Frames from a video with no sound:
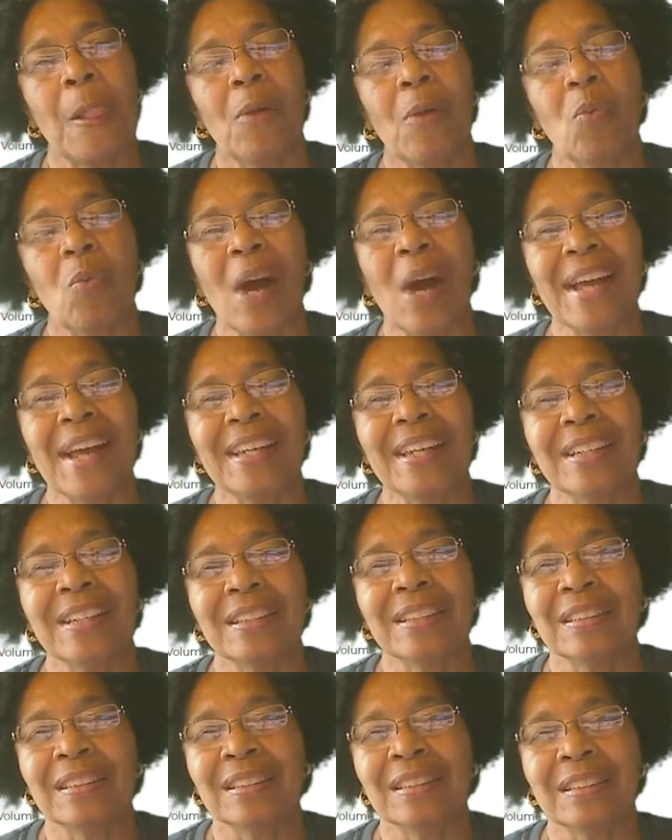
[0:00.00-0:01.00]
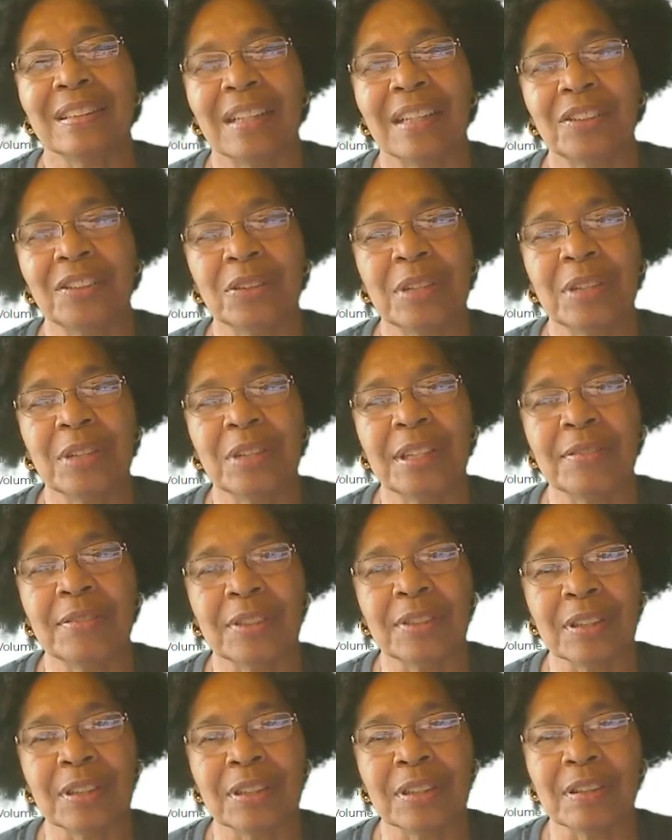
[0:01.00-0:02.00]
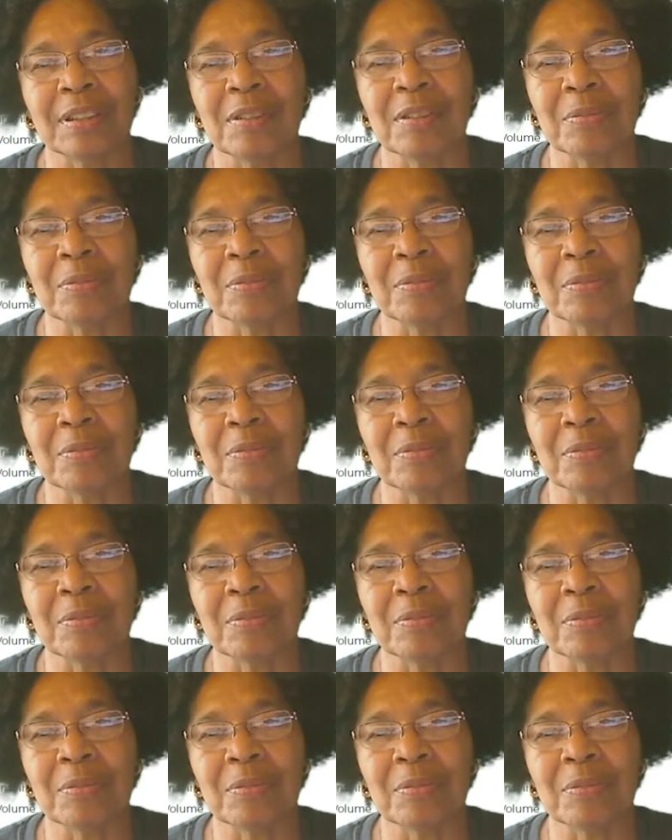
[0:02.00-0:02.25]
why it is that you even